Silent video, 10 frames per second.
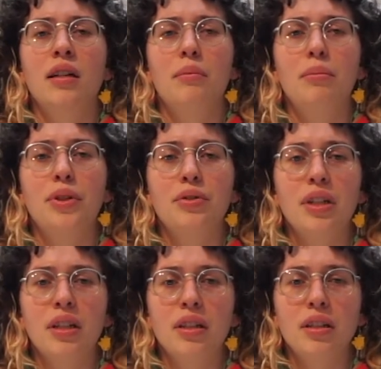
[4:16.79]

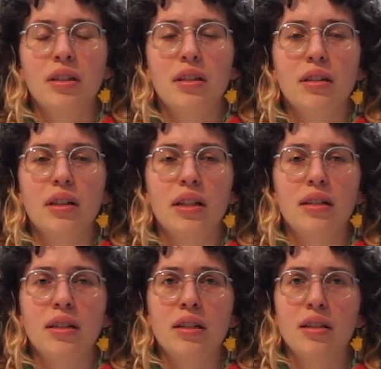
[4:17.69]
beauty
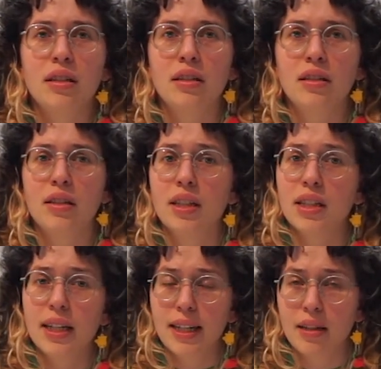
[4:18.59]
isn't
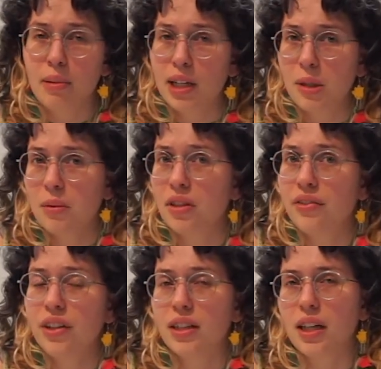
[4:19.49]
dictated by a
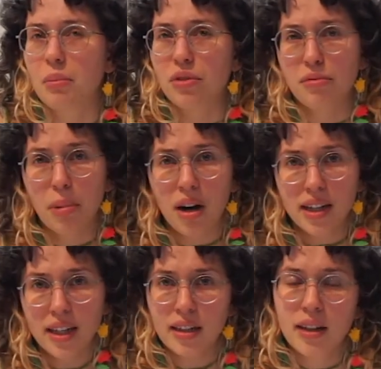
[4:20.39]
specific type of
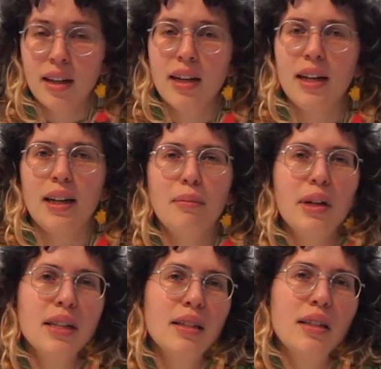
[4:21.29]
body. It
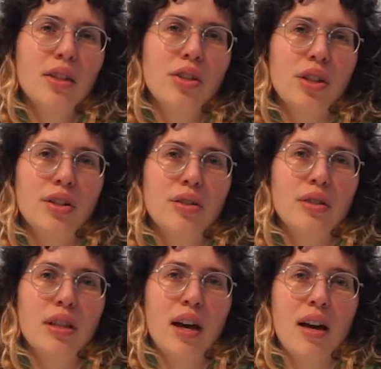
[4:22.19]
basically
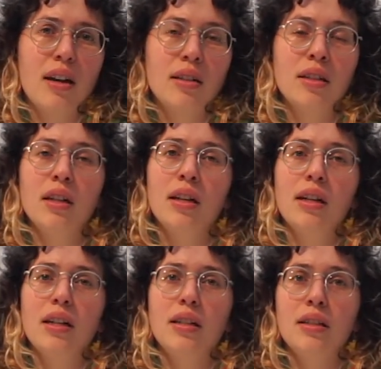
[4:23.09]
shows that
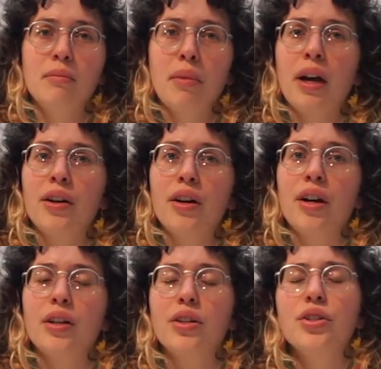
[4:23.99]
it doesn't matter
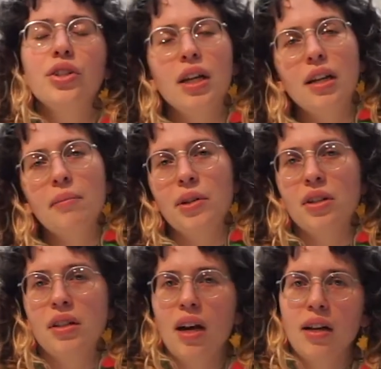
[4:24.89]
your shape, your
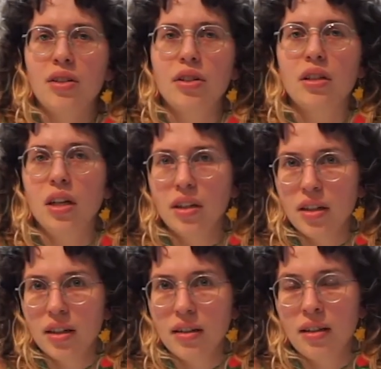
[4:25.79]
size, your
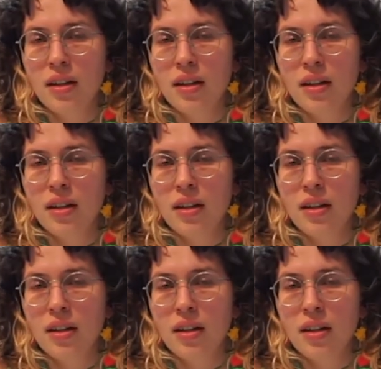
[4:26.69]
color.